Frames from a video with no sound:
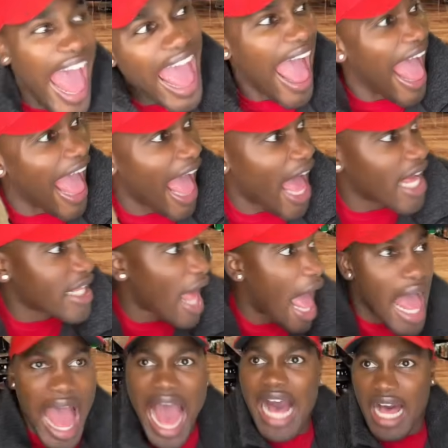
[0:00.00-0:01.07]

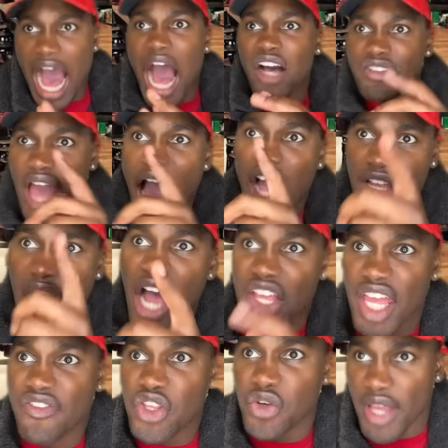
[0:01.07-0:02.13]

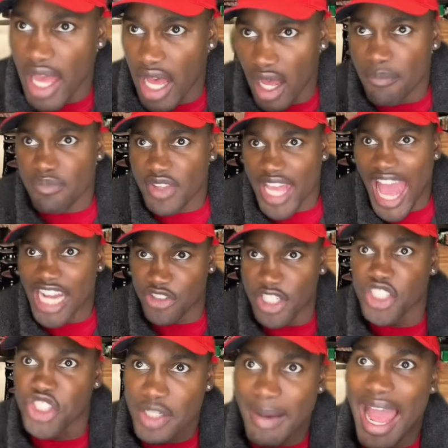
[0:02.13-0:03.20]
I'll give you the
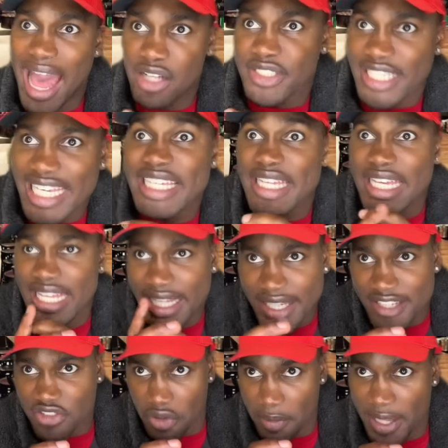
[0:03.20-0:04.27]
address to my house. He
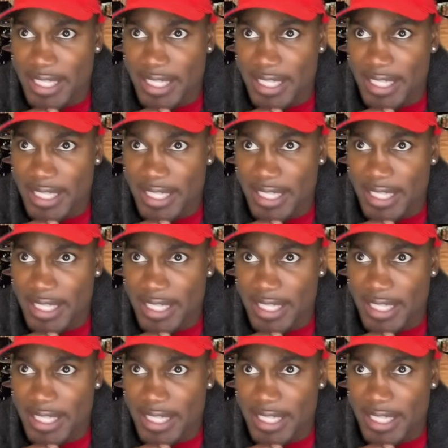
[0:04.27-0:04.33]
lives with